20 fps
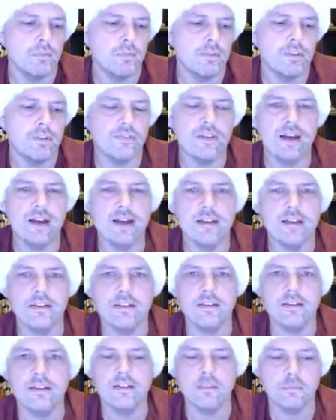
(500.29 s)
they've
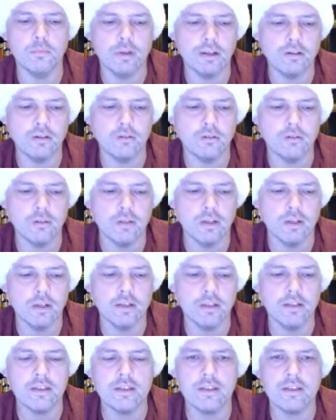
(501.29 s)
got Keegan-Michael
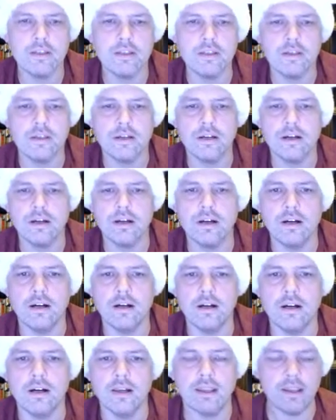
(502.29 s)
Key,
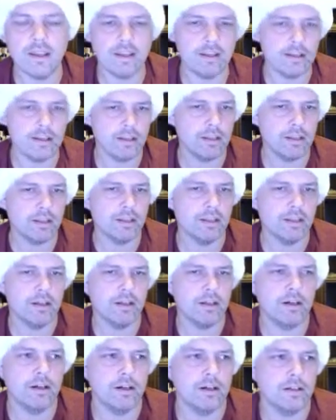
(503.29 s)
and
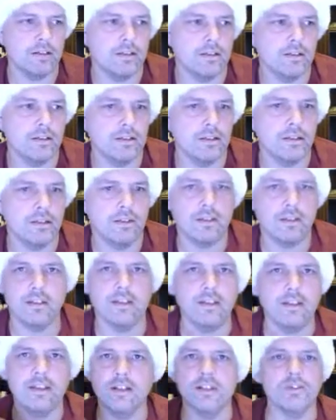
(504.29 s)

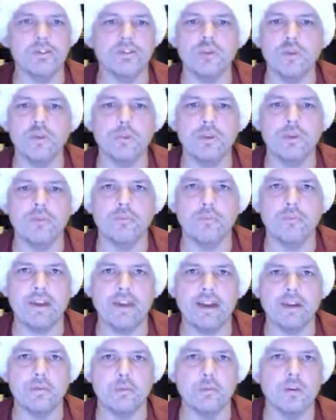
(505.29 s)
he doesn't know me from
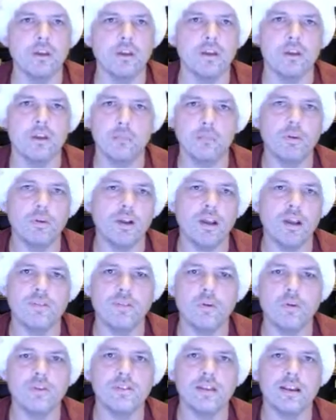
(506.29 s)
Adam, but I've
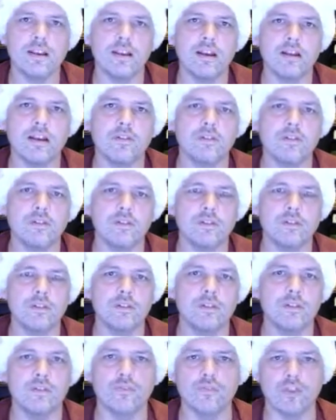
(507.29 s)
always had kind
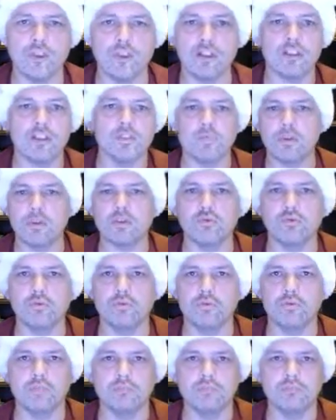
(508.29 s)
of felt like a
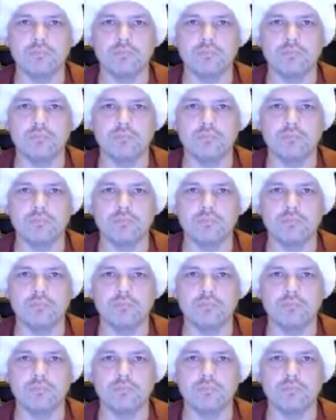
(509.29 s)
special